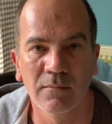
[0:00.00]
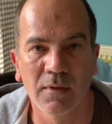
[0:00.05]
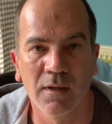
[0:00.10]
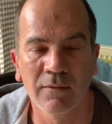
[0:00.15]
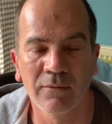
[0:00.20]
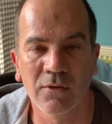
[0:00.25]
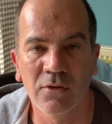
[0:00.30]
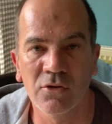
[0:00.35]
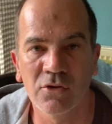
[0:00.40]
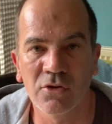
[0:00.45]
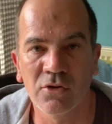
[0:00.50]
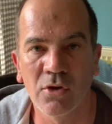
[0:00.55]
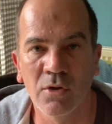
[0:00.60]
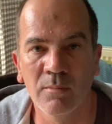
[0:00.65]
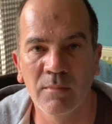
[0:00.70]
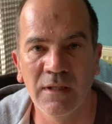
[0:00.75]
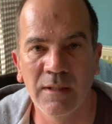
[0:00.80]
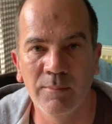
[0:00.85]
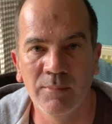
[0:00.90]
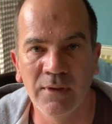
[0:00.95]
I've got so
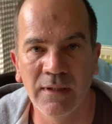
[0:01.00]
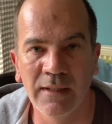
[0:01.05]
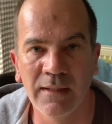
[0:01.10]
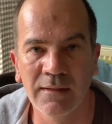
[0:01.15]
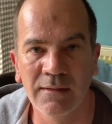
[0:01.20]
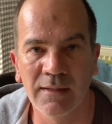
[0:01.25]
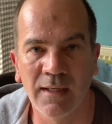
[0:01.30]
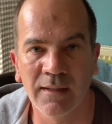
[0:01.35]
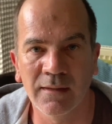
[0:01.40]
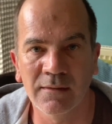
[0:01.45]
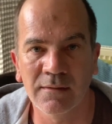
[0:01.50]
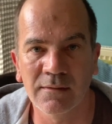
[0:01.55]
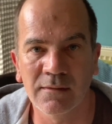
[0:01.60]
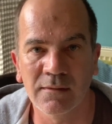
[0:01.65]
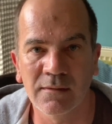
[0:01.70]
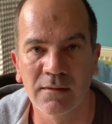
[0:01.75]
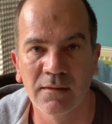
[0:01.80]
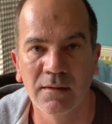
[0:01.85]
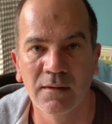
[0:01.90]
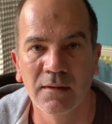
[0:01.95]
many breeding
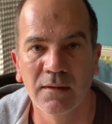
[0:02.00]
tanks.